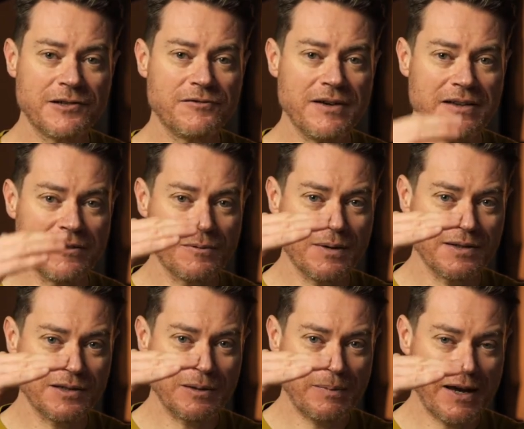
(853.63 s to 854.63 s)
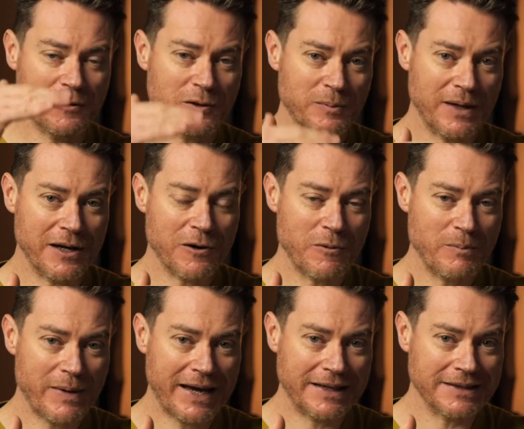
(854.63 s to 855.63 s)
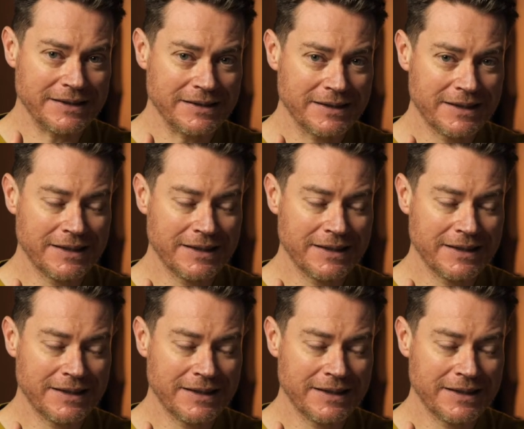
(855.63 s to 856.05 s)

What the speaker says: strength once the powder's been compacted